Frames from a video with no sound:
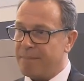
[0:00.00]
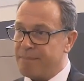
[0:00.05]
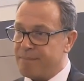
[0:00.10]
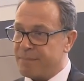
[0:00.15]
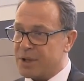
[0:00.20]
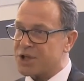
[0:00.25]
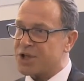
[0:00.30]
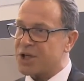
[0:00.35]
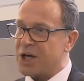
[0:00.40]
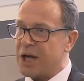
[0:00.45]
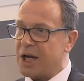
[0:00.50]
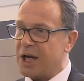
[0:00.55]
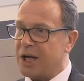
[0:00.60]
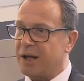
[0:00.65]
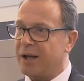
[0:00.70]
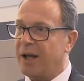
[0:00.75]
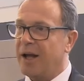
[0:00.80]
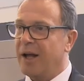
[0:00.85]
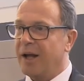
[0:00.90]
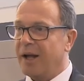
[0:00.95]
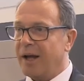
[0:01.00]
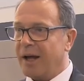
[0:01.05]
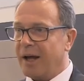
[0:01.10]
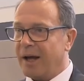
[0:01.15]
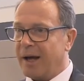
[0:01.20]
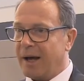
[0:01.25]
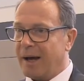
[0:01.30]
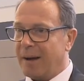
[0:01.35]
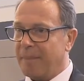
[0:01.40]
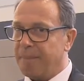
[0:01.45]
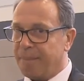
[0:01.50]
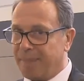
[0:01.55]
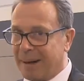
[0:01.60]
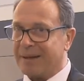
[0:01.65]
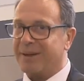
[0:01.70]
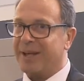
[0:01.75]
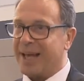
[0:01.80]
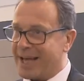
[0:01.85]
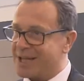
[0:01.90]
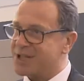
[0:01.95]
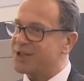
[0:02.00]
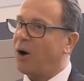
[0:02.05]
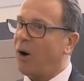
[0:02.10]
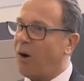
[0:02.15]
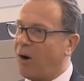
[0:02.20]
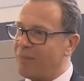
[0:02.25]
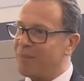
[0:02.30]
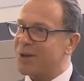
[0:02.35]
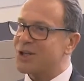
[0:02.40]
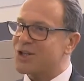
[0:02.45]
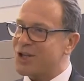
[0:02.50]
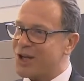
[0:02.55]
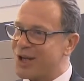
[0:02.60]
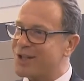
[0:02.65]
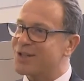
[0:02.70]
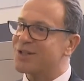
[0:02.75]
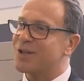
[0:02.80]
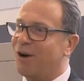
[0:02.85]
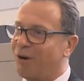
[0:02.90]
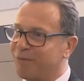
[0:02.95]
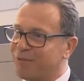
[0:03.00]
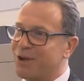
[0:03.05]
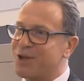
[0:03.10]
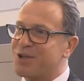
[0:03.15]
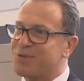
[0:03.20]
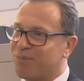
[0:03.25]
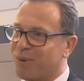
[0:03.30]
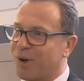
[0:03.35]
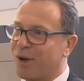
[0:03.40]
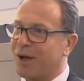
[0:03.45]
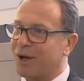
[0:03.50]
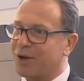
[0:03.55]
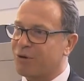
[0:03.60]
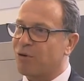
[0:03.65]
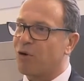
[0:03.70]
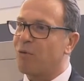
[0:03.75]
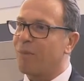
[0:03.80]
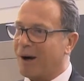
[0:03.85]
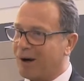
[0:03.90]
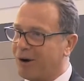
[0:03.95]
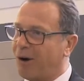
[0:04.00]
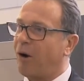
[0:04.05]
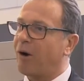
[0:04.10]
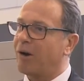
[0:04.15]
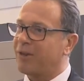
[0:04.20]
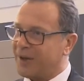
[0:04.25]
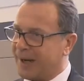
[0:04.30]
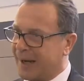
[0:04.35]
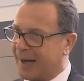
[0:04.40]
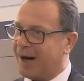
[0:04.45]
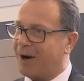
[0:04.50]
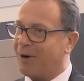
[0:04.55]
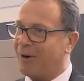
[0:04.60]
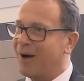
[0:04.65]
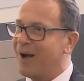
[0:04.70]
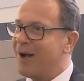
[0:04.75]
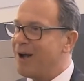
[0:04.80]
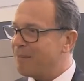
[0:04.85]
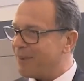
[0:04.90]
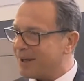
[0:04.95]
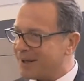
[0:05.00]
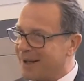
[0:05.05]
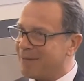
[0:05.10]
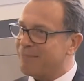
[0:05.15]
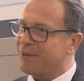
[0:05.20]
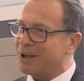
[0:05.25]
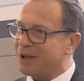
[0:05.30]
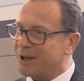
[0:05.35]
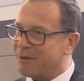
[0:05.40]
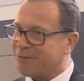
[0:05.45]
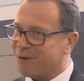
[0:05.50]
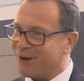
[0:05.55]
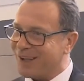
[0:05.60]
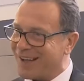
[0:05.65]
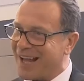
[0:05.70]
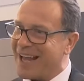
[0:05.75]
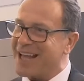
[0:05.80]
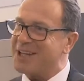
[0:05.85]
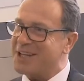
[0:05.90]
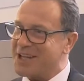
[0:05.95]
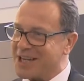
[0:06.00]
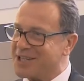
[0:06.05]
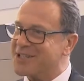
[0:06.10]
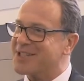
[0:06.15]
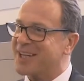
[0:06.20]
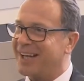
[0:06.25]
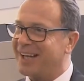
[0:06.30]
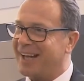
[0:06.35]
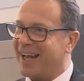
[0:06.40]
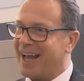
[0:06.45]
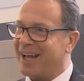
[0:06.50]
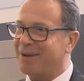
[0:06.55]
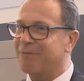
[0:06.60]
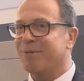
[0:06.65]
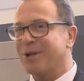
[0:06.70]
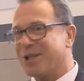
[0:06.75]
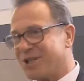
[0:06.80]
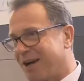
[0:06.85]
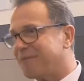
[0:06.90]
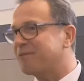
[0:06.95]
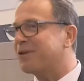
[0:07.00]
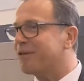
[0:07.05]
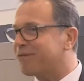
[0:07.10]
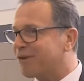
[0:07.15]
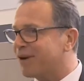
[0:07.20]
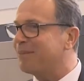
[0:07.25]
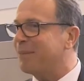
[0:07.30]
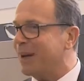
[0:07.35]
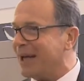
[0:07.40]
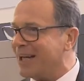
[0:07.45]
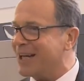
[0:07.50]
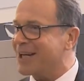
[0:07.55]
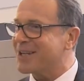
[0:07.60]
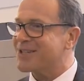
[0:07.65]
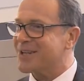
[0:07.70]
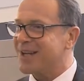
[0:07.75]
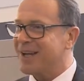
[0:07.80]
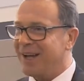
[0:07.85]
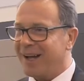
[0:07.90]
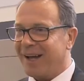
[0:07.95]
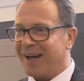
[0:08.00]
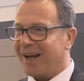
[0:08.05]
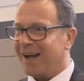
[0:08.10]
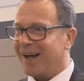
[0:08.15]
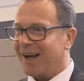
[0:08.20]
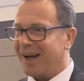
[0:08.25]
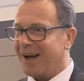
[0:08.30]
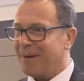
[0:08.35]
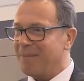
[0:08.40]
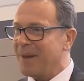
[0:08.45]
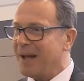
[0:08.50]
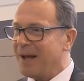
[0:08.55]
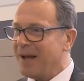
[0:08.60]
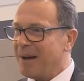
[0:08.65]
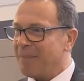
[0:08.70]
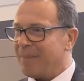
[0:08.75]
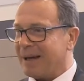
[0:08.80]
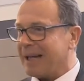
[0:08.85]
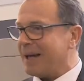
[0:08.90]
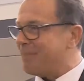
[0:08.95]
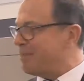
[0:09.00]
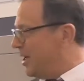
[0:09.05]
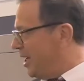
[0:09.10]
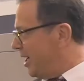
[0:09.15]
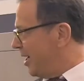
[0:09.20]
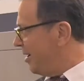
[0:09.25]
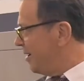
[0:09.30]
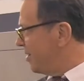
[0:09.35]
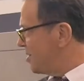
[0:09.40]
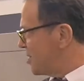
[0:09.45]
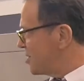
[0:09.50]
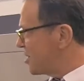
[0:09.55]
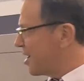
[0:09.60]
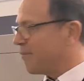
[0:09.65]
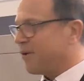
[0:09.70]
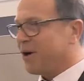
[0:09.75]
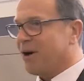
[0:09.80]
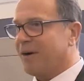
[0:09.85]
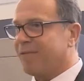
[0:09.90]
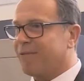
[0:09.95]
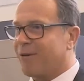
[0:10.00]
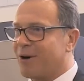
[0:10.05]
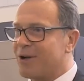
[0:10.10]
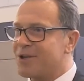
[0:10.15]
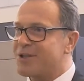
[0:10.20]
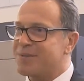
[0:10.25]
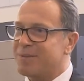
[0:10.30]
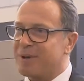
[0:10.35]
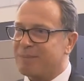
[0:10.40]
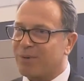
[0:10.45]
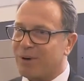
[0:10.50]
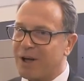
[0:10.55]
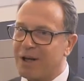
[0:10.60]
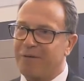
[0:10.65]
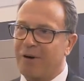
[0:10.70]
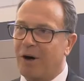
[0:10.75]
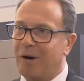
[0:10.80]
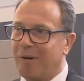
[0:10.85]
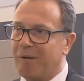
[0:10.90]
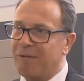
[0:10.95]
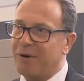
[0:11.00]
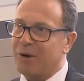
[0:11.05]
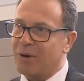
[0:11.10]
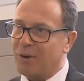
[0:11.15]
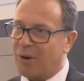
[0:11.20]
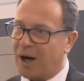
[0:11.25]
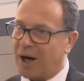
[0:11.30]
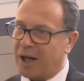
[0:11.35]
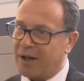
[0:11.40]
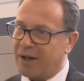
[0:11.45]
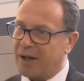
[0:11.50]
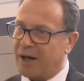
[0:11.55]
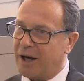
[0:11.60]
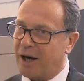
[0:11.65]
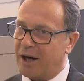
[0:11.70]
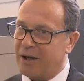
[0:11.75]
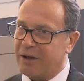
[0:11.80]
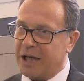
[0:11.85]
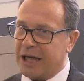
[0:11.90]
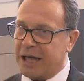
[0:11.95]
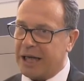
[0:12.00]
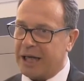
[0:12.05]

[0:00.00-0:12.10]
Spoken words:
machine. But yes, all machines of this product group are called Tau, but then with different endings at the end, which have different meanings. But let me just give you a brief overview on